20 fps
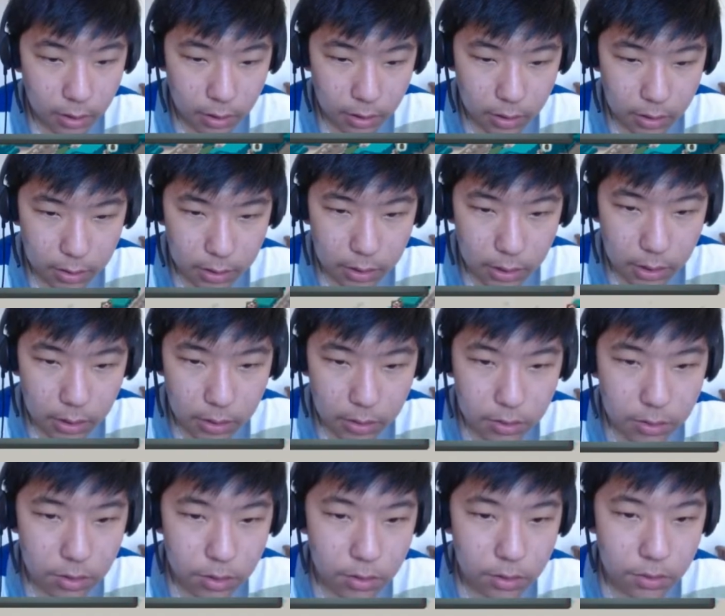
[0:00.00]
See how this
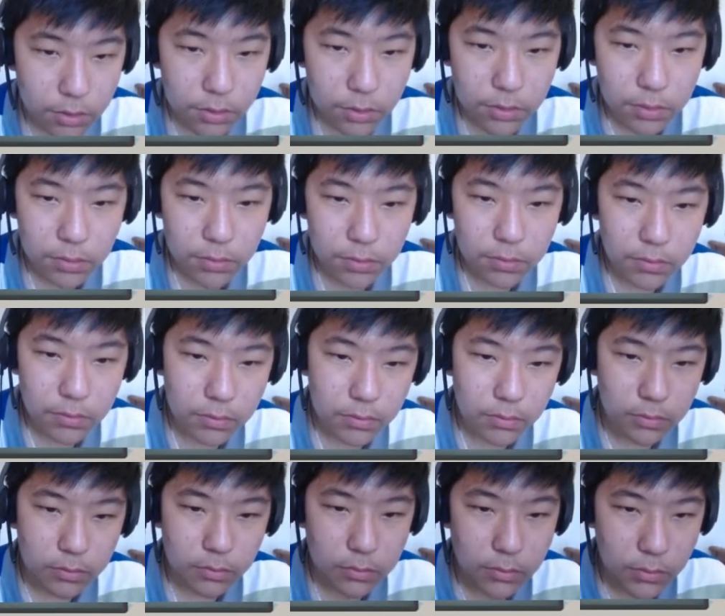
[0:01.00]
goes?
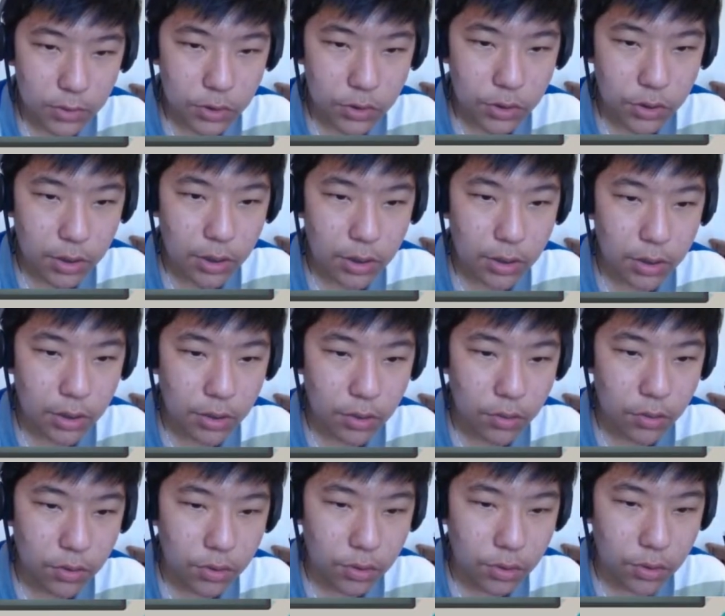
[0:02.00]
So they're all
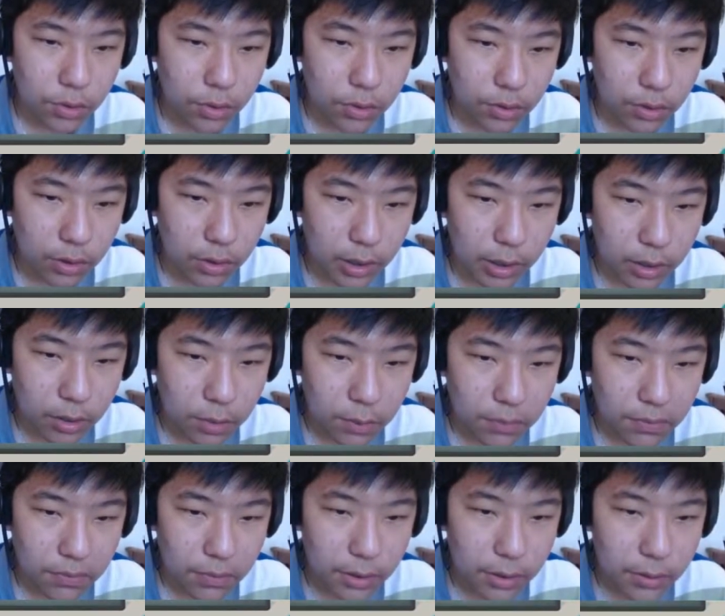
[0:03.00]
gonna go online
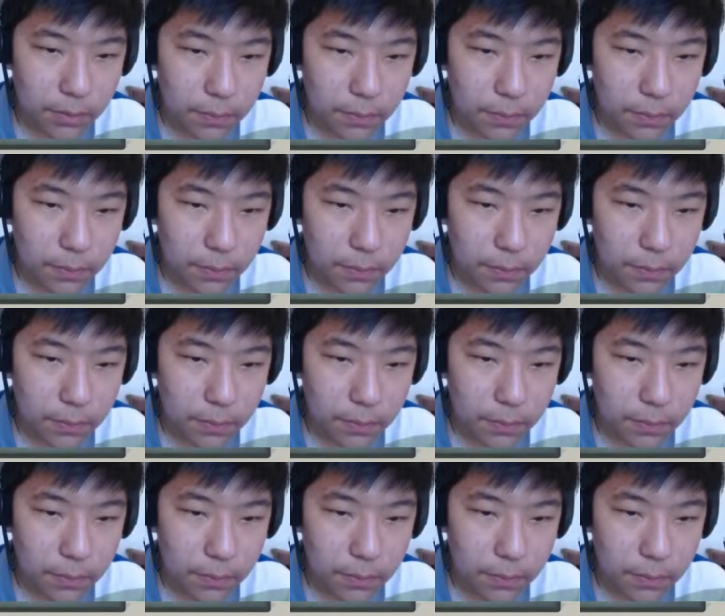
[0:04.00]
hopefully.